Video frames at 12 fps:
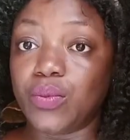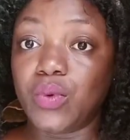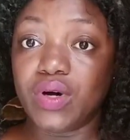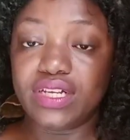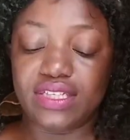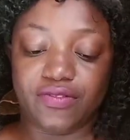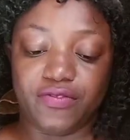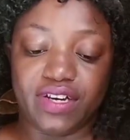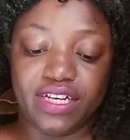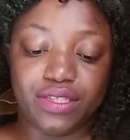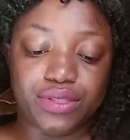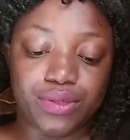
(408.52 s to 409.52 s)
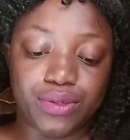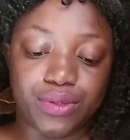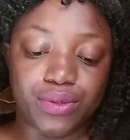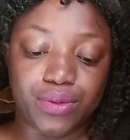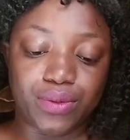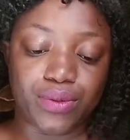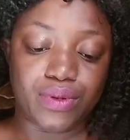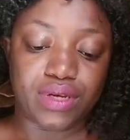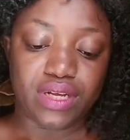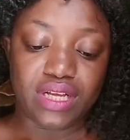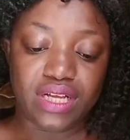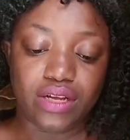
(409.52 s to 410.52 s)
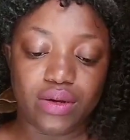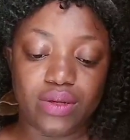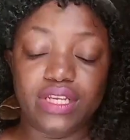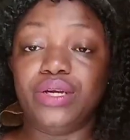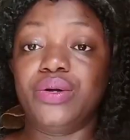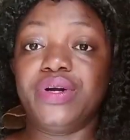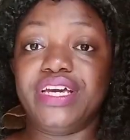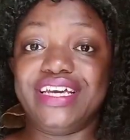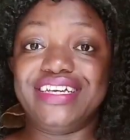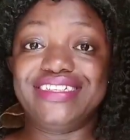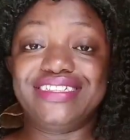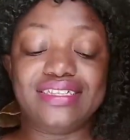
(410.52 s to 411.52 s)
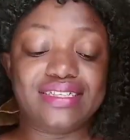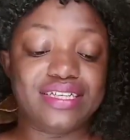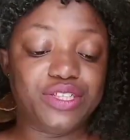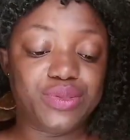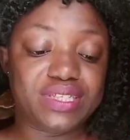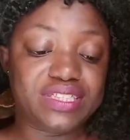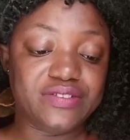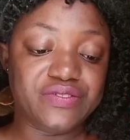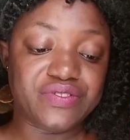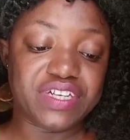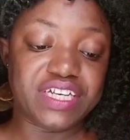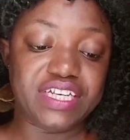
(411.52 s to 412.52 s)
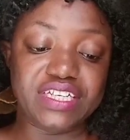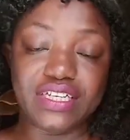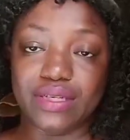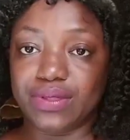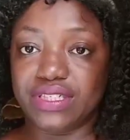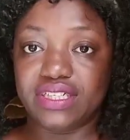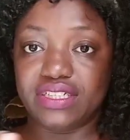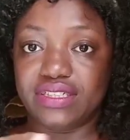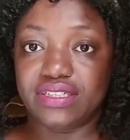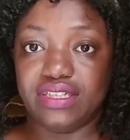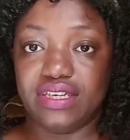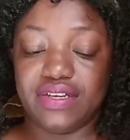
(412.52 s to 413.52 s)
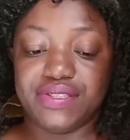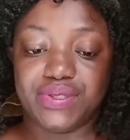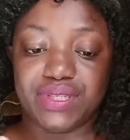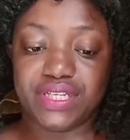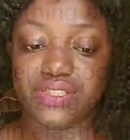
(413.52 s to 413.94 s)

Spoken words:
what phyto oligo is. It's an interesting find. I'll insert it here so